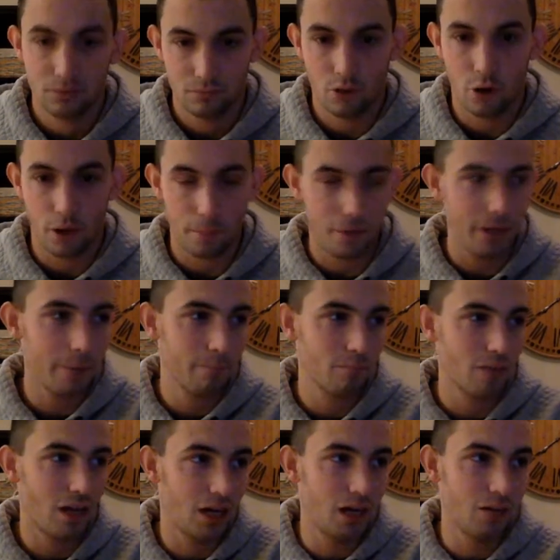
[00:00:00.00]
R.I.P.
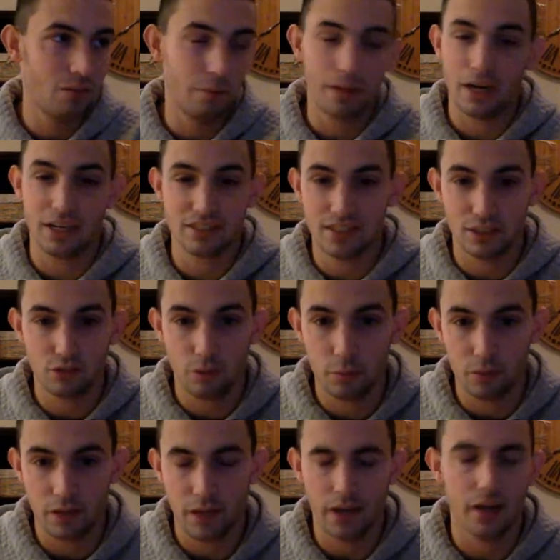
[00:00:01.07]
I guess nice
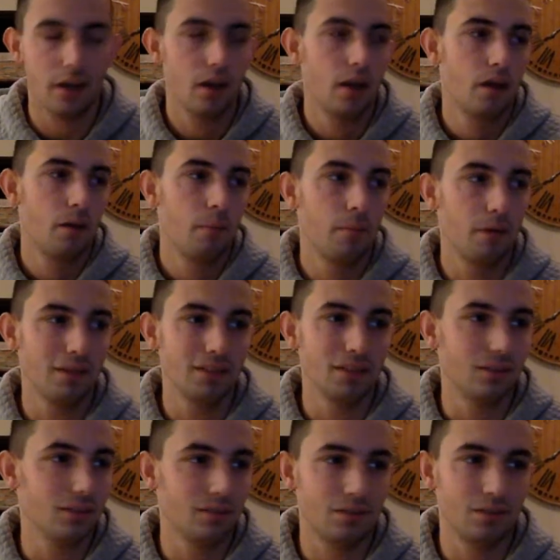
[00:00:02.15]
tribute there. But, yeah,
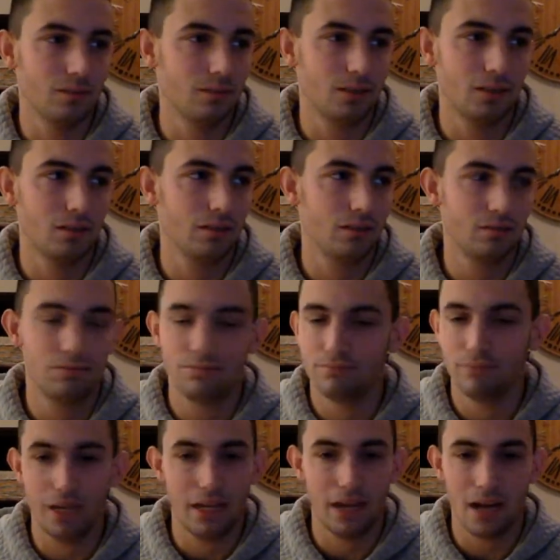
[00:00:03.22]

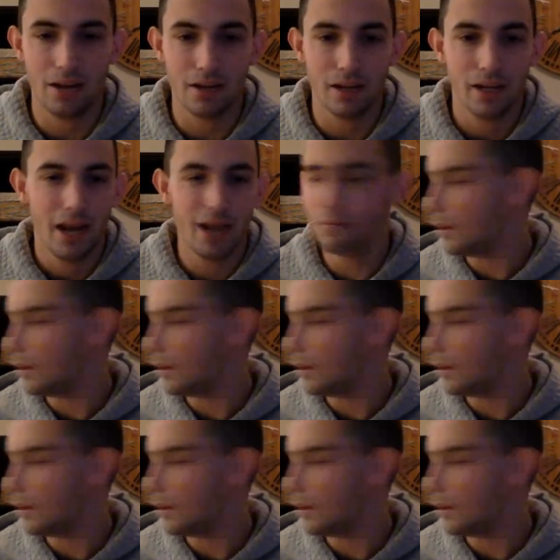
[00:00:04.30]
man, I don't know. And